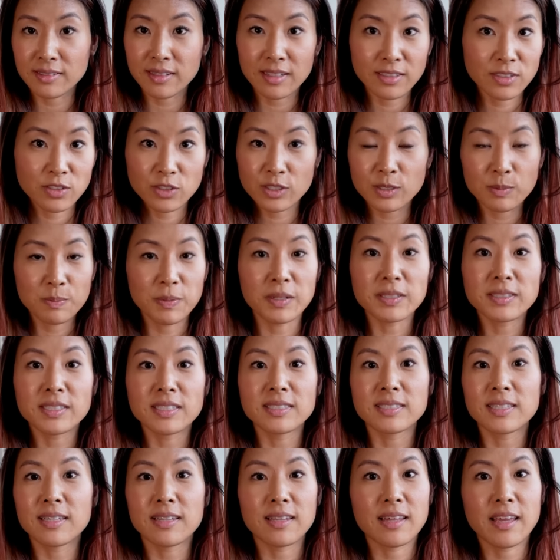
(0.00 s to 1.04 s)
It's just built
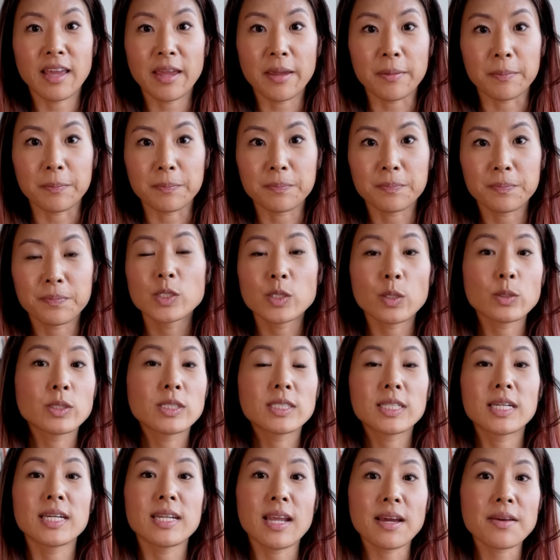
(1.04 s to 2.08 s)
into the game. So
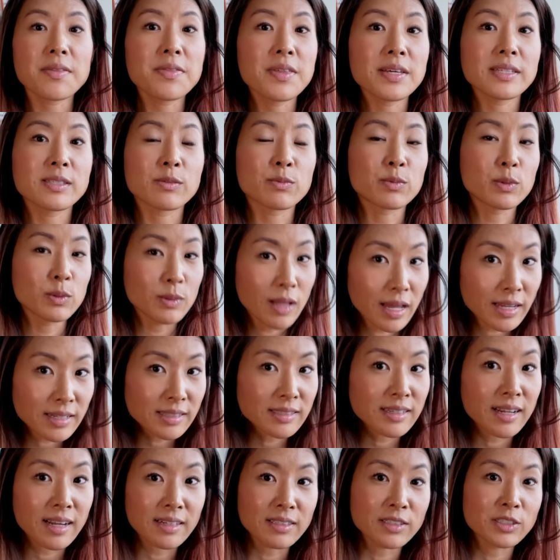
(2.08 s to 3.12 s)
to connect this roulette
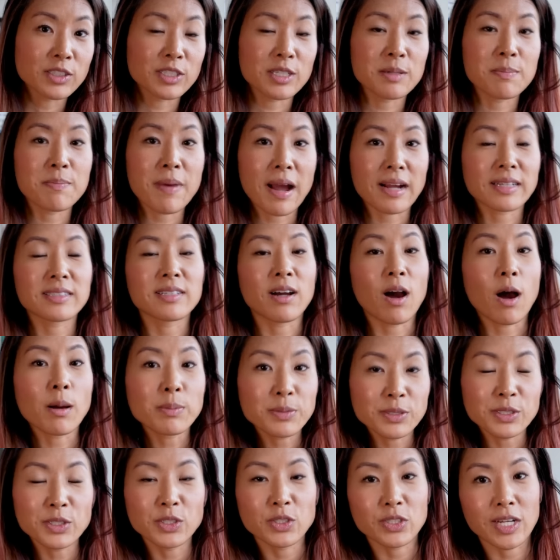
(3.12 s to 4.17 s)
analogy back to
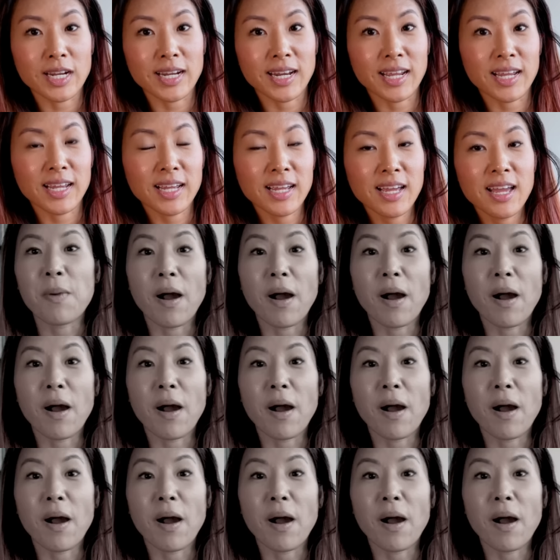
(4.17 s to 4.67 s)
options trading,